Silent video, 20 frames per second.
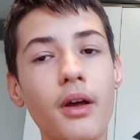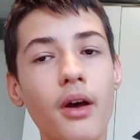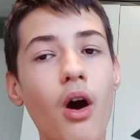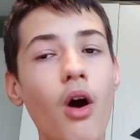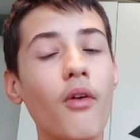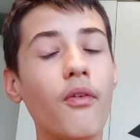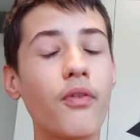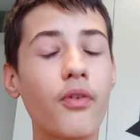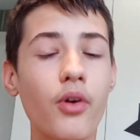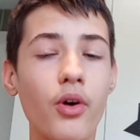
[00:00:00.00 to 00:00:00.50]

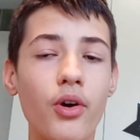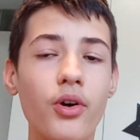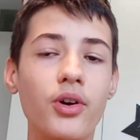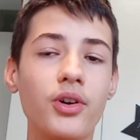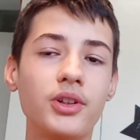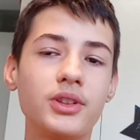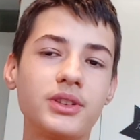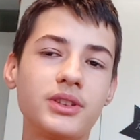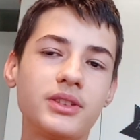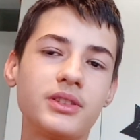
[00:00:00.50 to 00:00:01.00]
Of
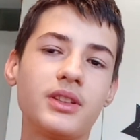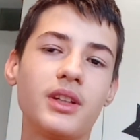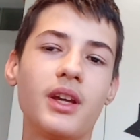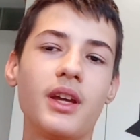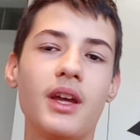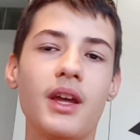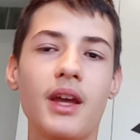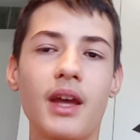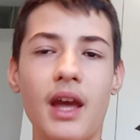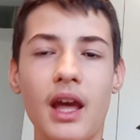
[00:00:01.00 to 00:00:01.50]
course,
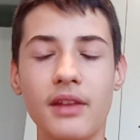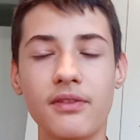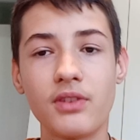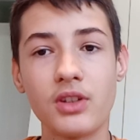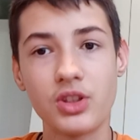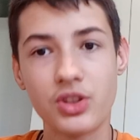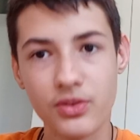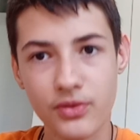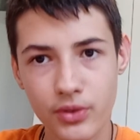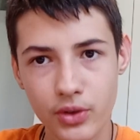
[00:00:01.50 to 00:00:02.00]

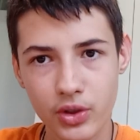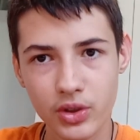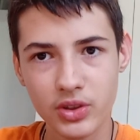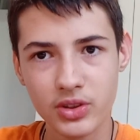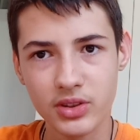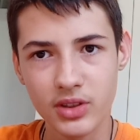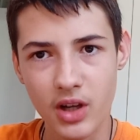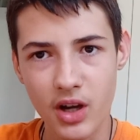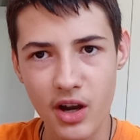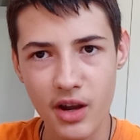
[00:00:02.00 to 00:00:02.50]
Adventure
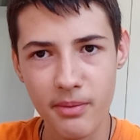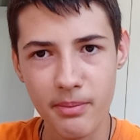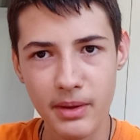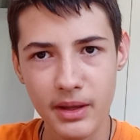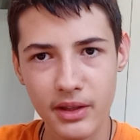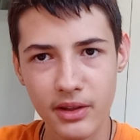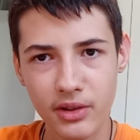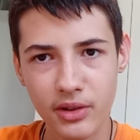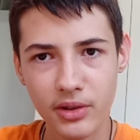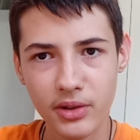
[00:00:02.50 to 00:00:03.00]
Force are
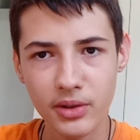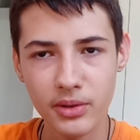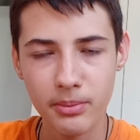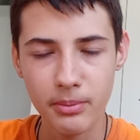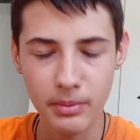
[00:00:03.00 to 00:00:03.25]
better.